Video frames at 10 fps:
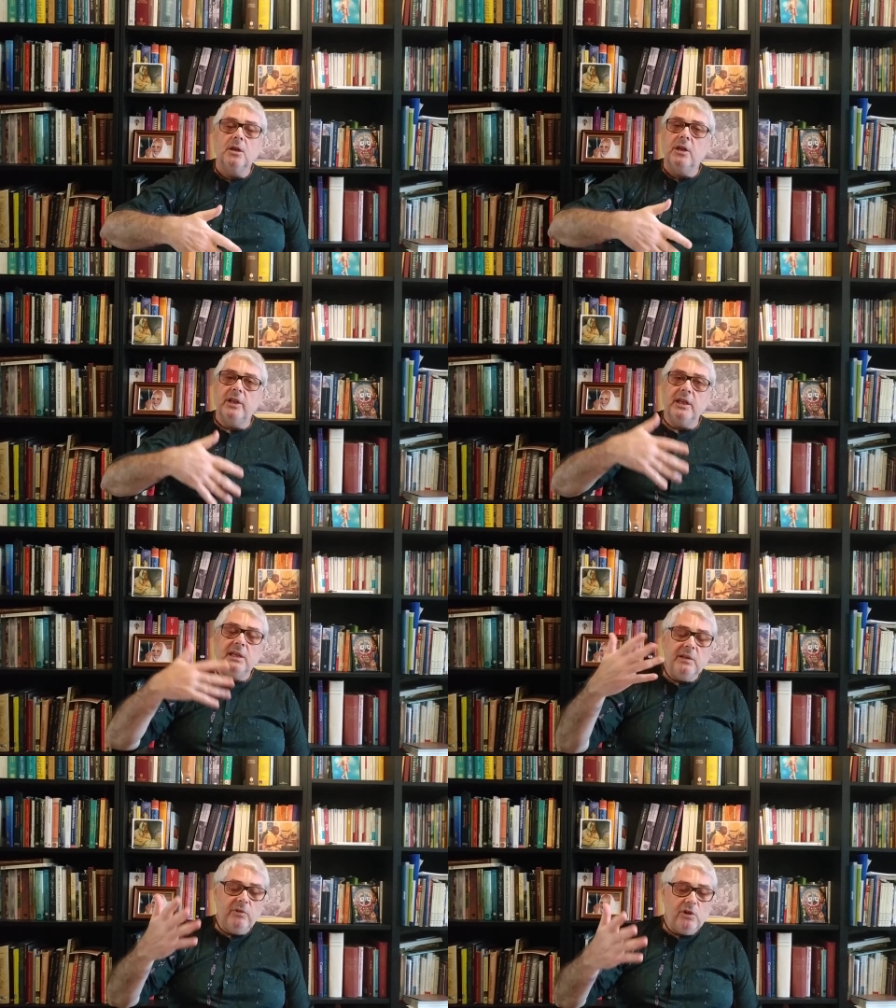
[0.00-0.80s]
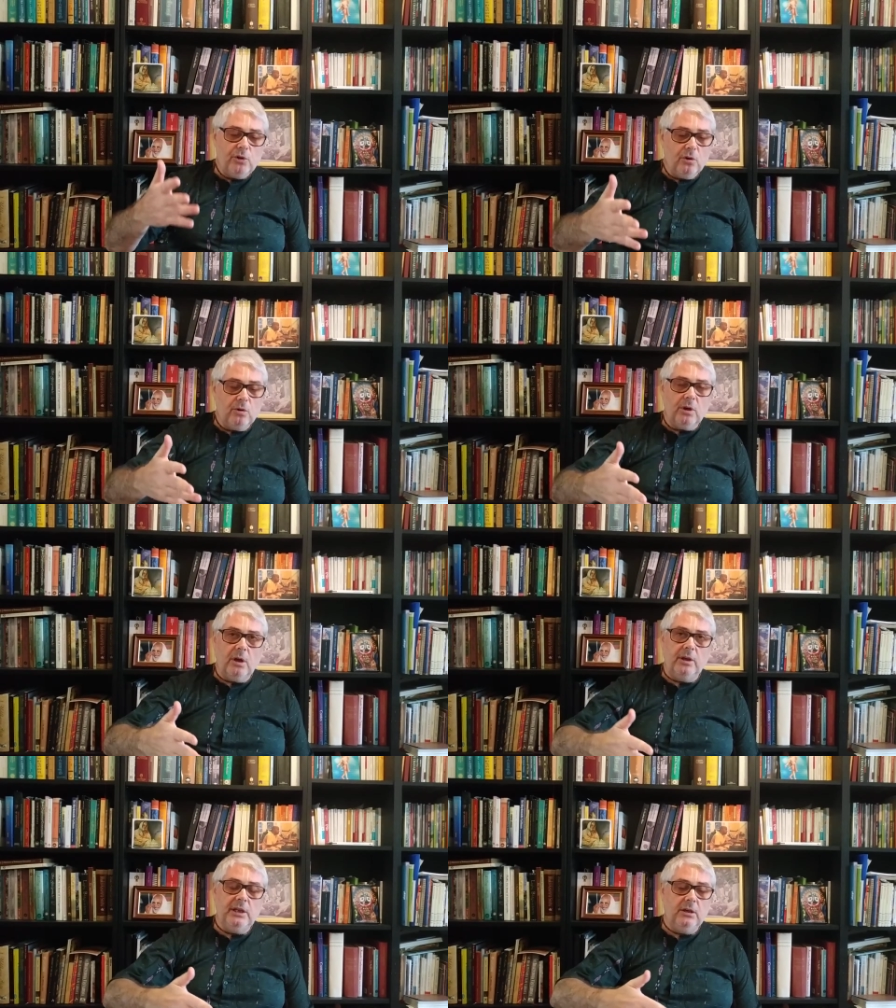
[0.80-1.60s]
the individual
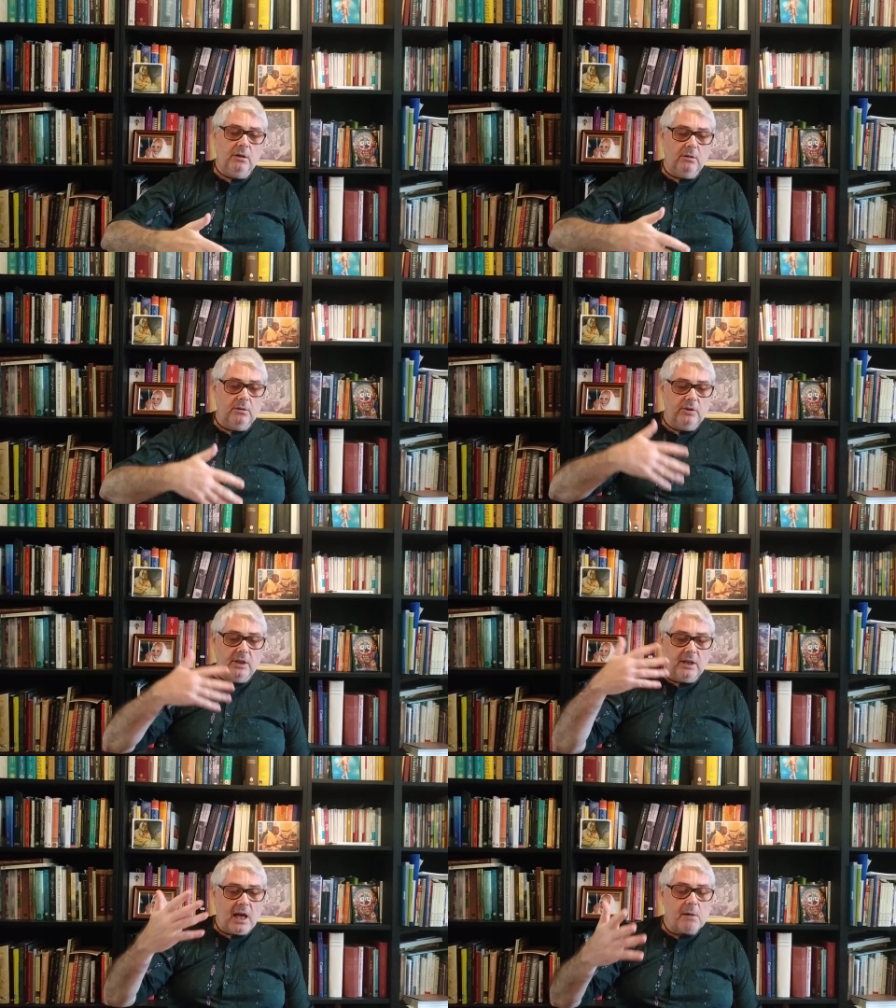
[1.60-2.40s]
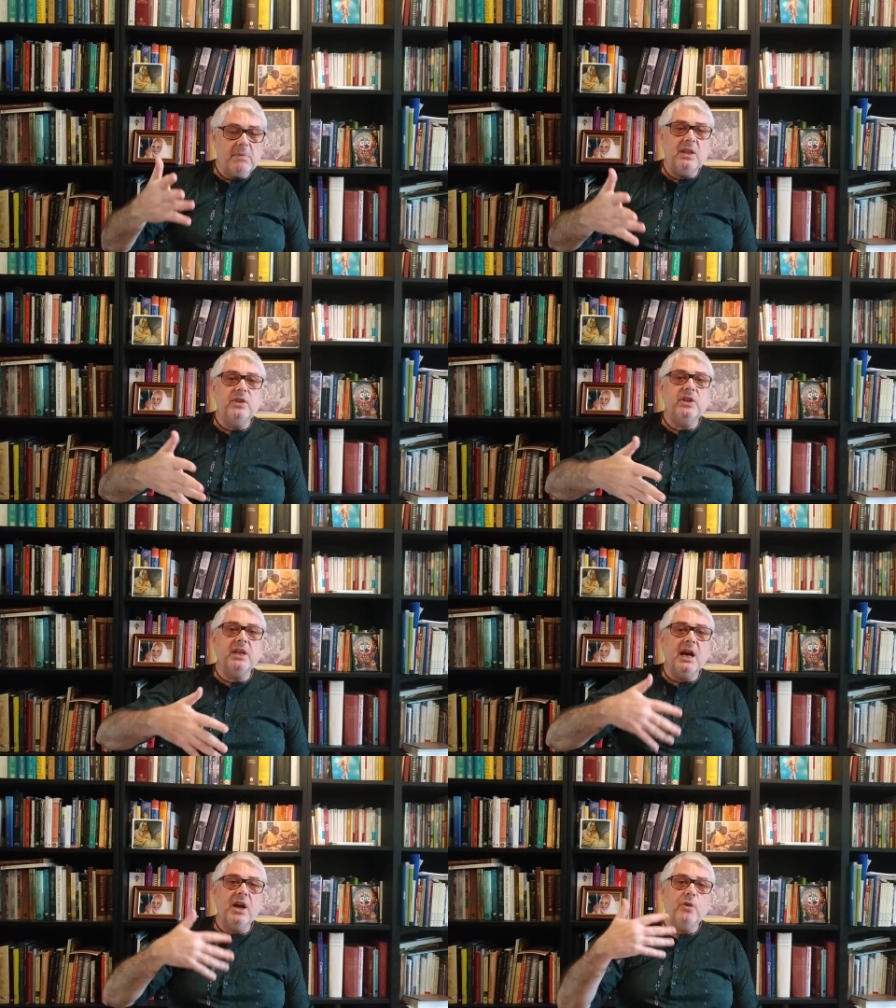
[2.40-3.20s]
uh, ego, then Karmendriya,